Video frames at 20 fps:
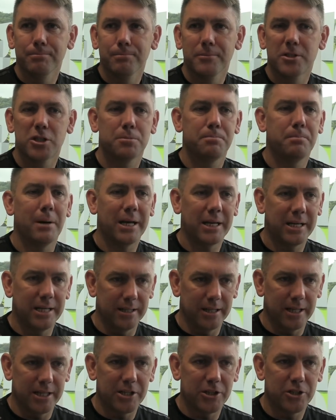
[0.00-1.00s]

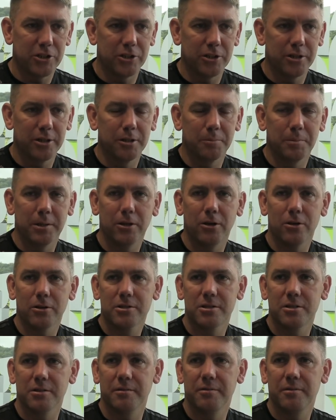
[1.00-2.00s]
speculation. There'll be
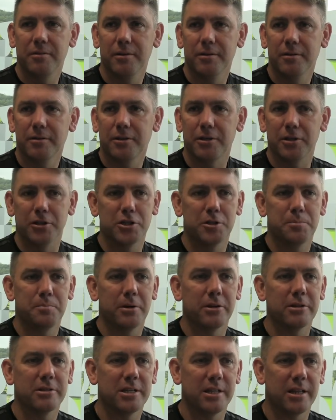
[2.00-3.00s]
lots of
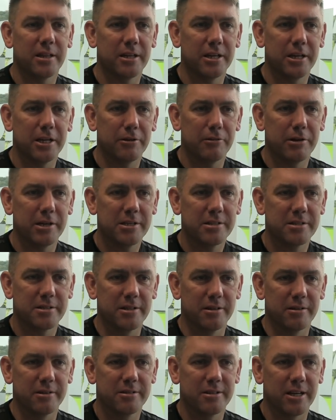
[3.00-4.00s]
conspiracy theorists
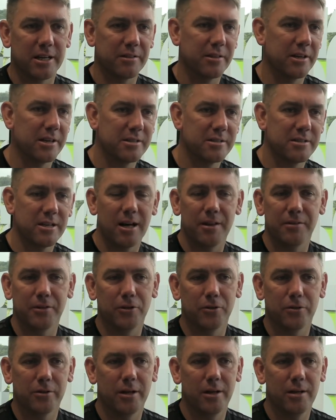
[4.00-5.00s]
that'll say this, that, and
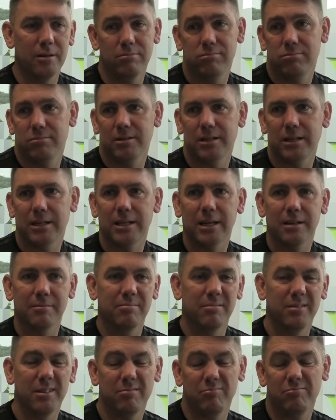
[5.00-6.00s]
the other. Again,
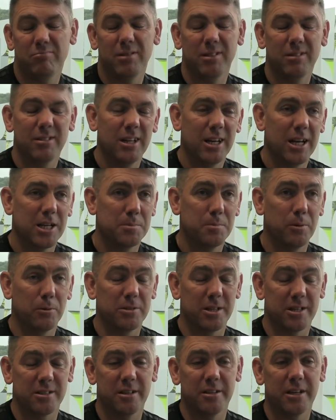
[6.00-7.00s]
I suppose
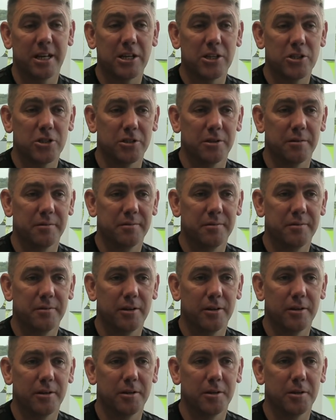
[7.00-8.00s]
that's the nature
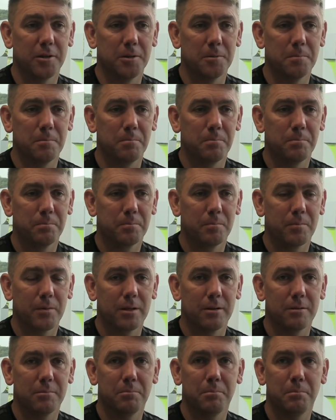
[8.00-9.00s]
of
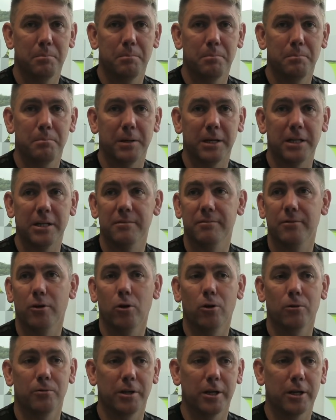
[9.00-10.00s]
being
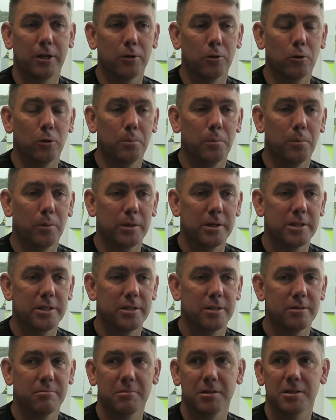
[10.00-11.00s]
involved in a club
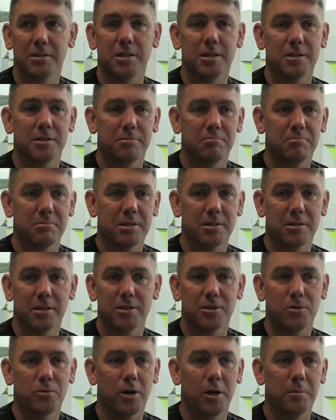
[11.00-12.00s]
which is
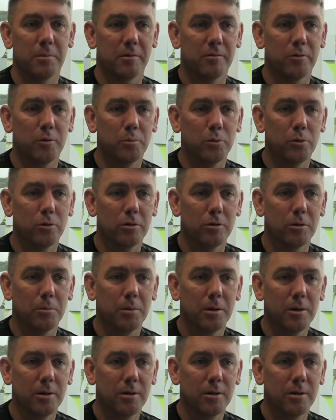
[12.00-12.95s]
quite a big football club.